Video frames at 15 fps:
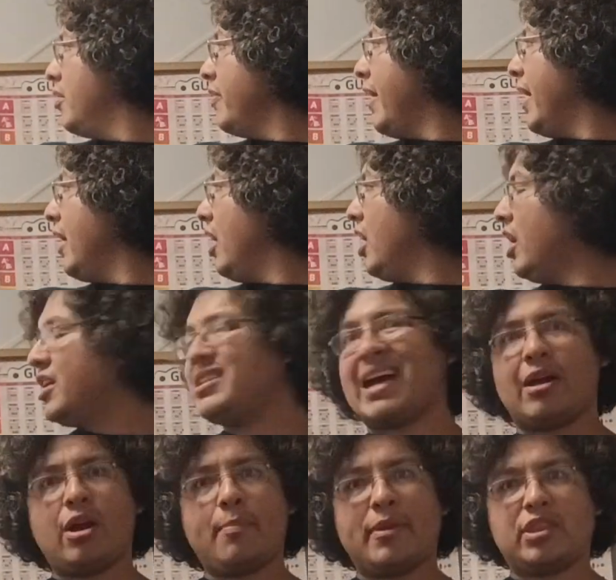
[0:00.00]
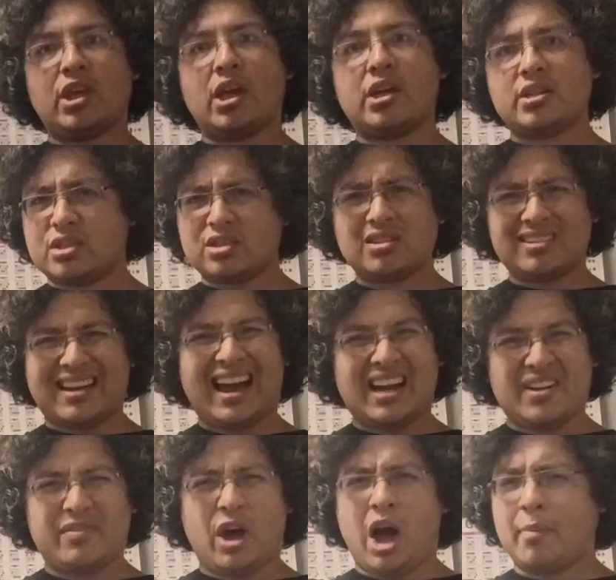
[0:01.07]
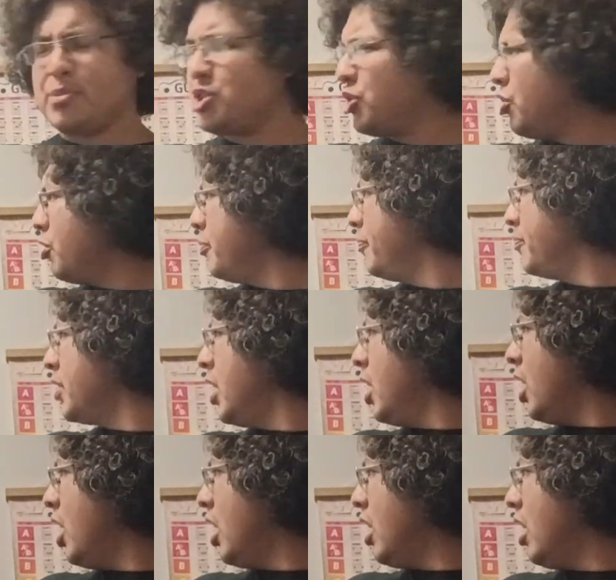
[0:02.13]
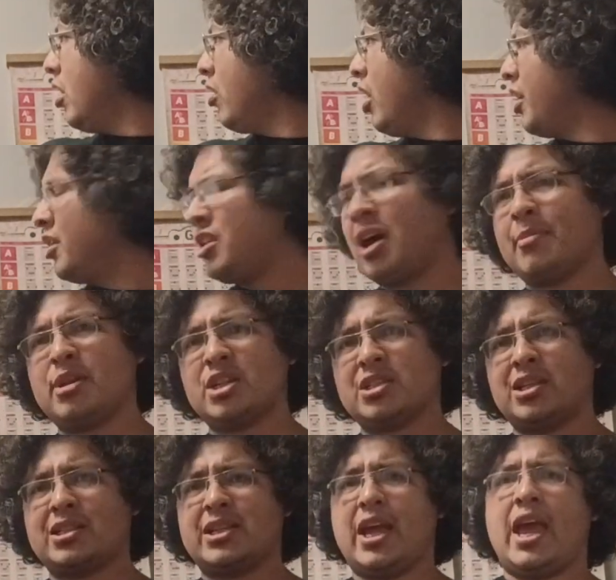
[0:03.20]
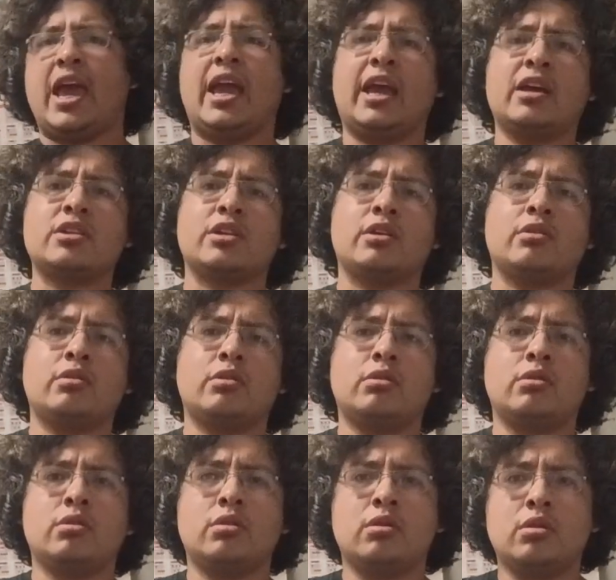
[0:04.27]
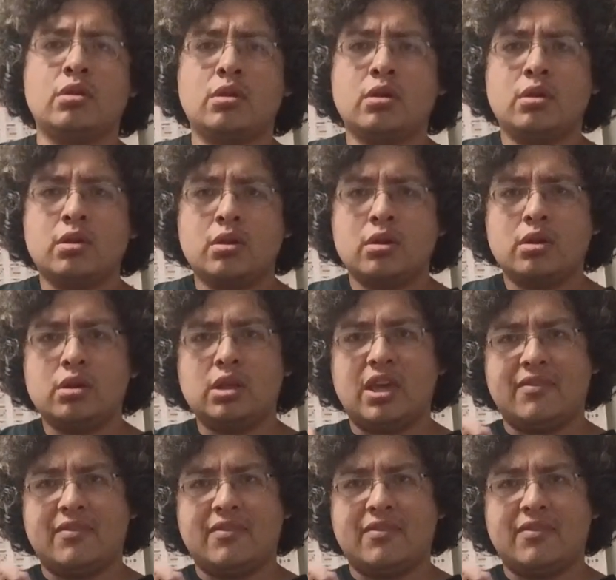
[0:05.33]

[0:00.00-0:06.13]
That down up at the end is kind of optional. A lot of the time he just lets it hang to